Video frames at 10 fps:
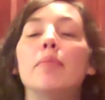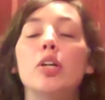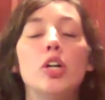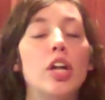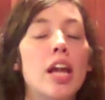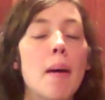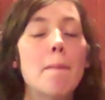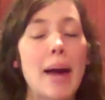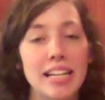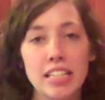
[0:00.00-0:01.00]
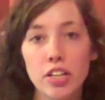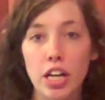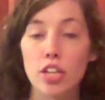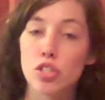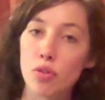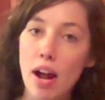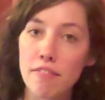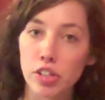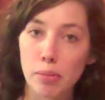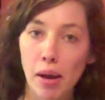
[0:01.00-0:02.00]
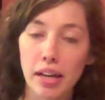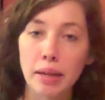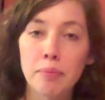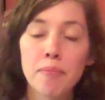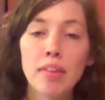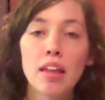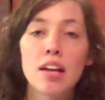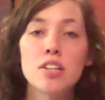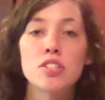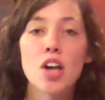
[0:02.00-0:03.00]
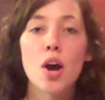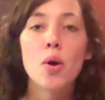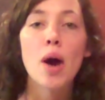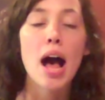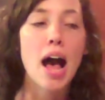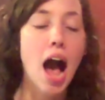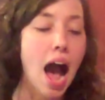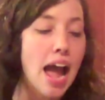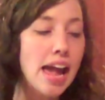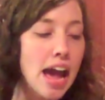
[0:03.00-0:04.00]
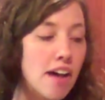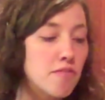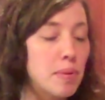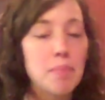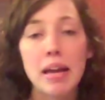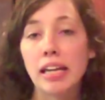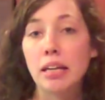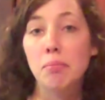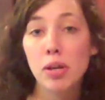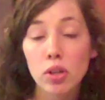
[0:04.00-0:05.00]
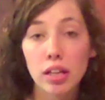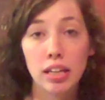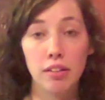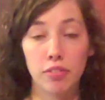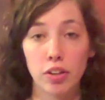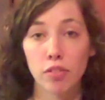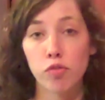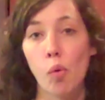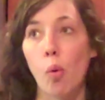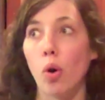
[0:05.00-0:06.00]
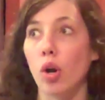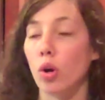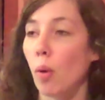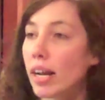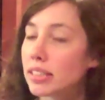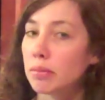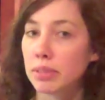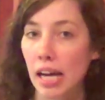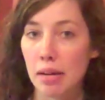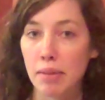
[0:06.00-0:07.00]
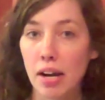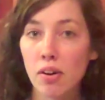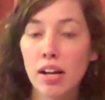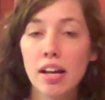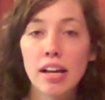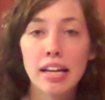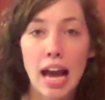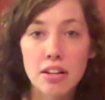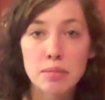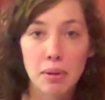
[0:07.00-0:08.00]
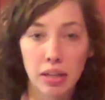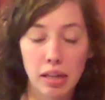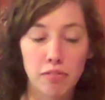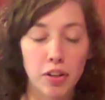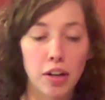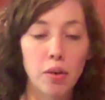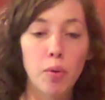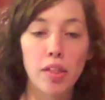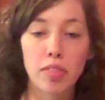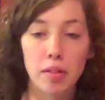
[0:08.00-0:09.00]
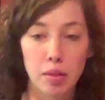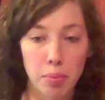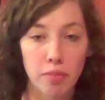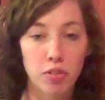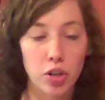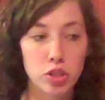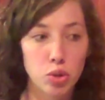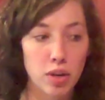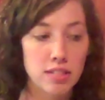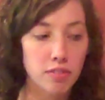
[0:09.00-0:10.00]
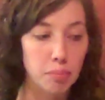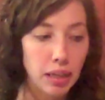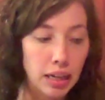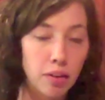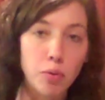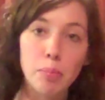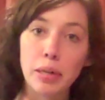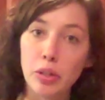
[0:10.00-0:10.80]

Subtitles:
good bacteria to thrive in your body. So I have been making milk kefir for quite some time now. Cow's milk kefir, with the preferred choice for me would be